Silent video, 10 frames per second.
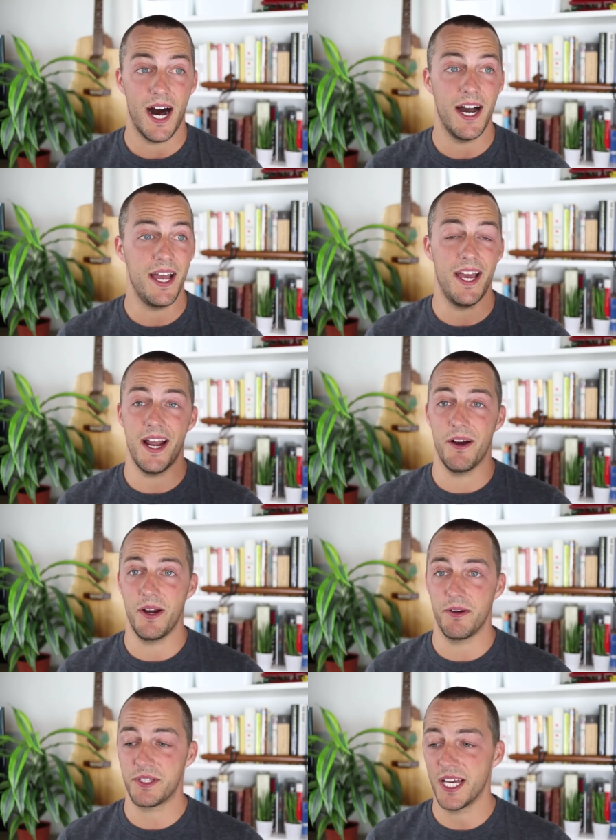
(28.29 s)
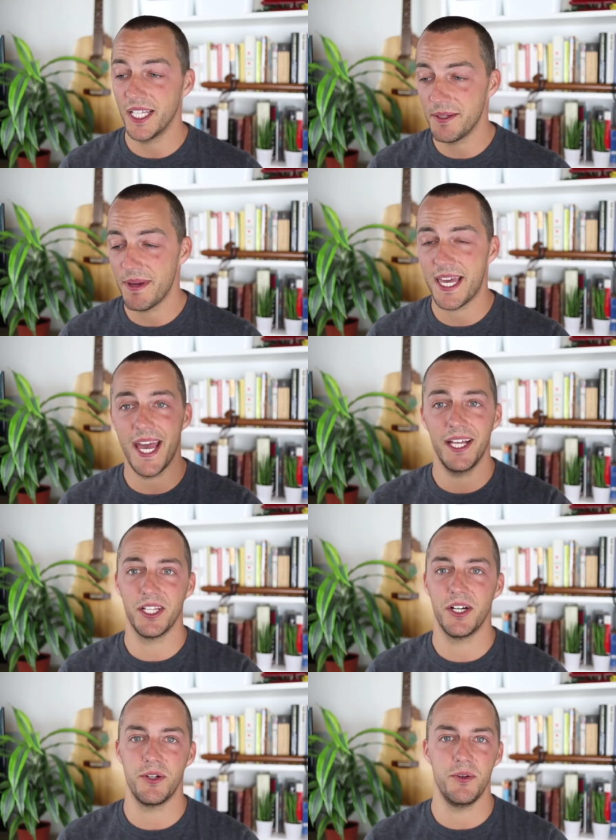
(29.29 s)
And I was telling
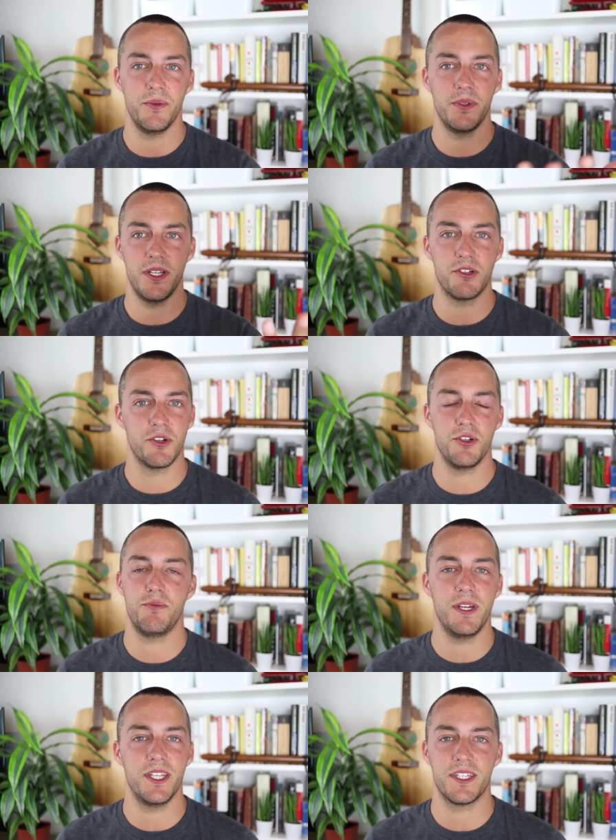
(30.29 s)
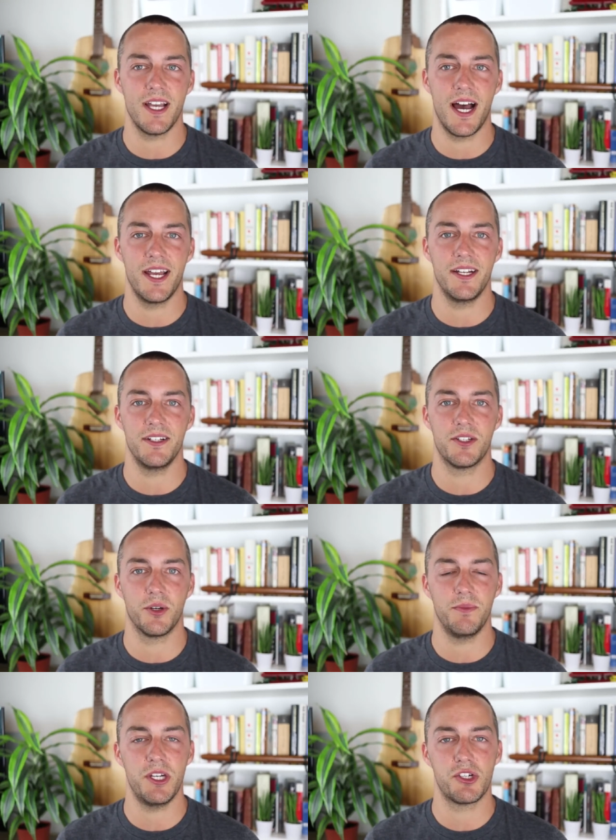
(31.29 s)
Michaela, who introduced me to this diet and
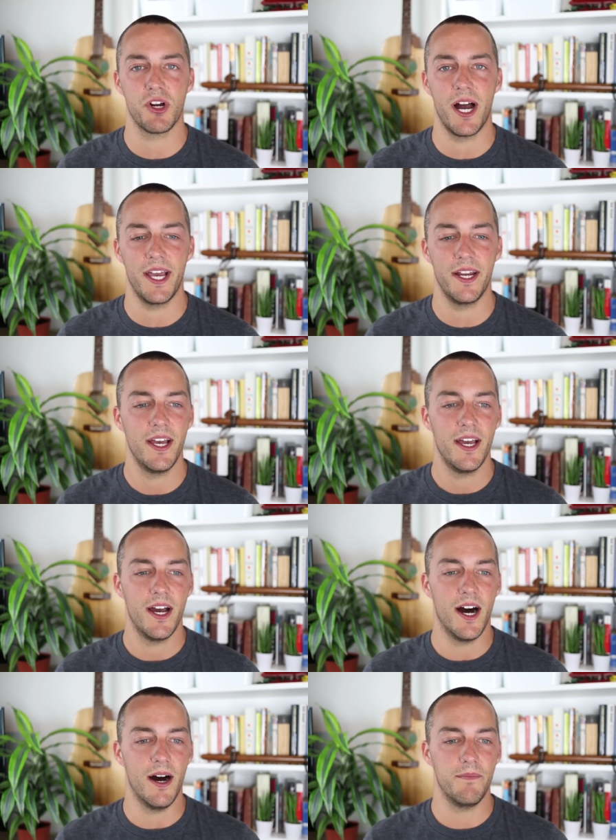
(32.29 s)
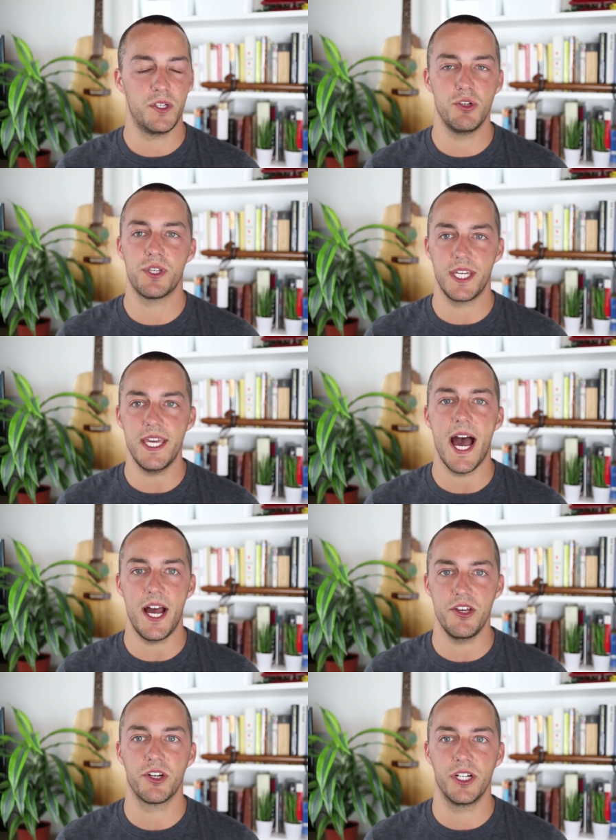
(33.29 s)
told me to try it, she was like,
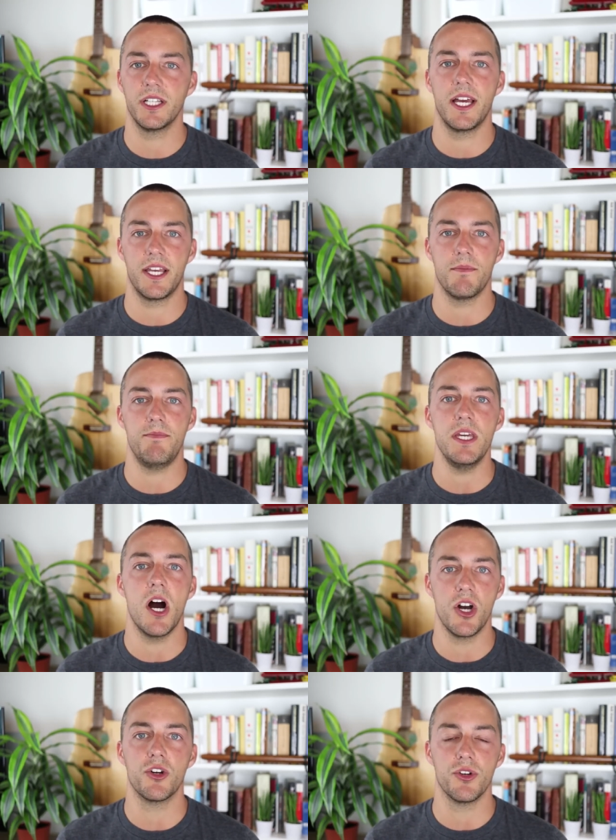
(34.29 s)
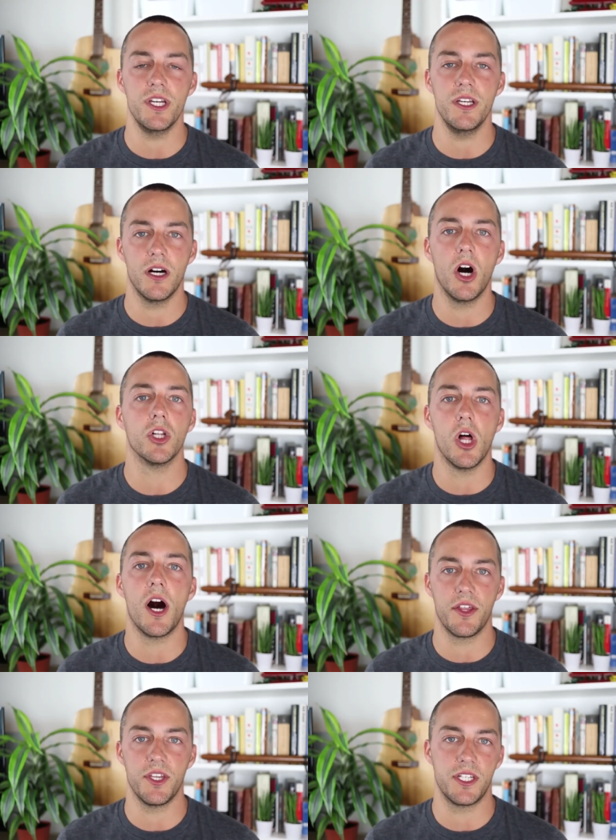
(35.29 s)
yeah, you're gonna like be hungry a
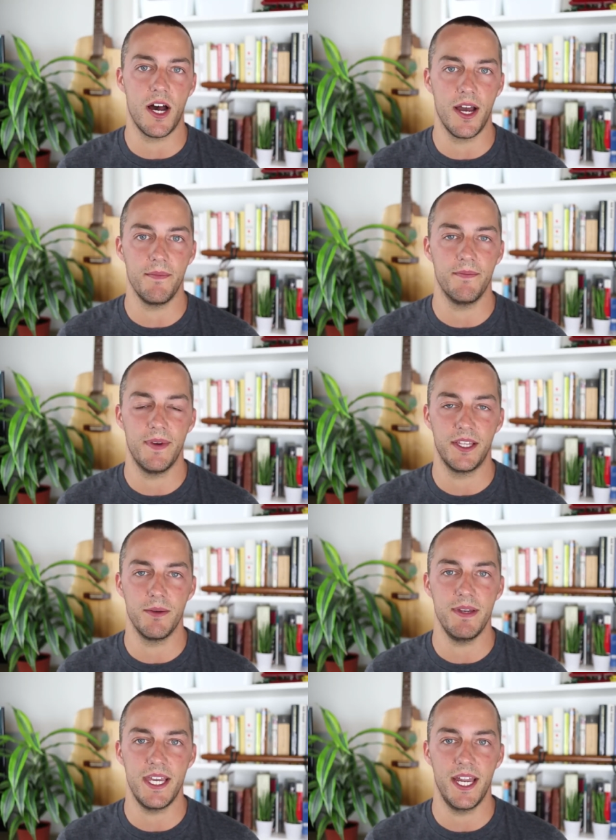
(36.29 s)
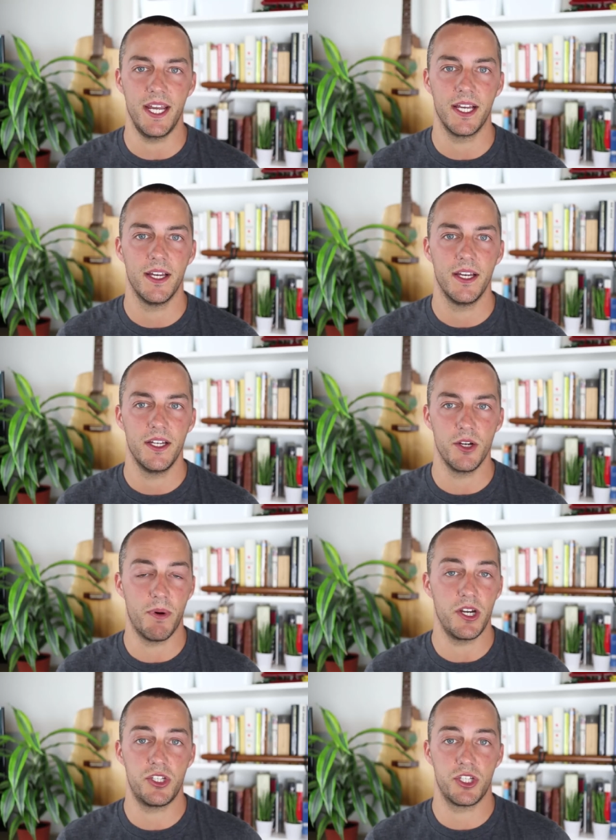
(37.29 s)
lot of the time at the beginning. Your
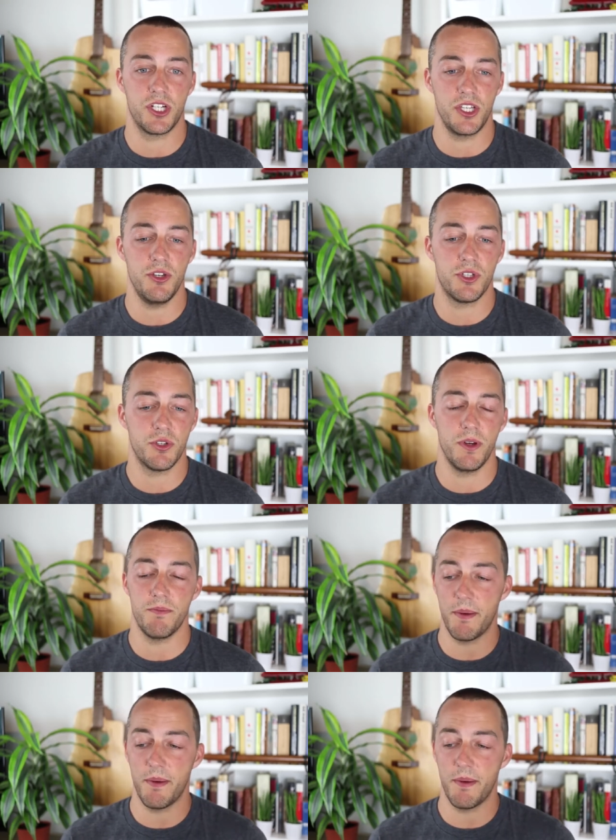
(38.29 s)
body's just not used to it.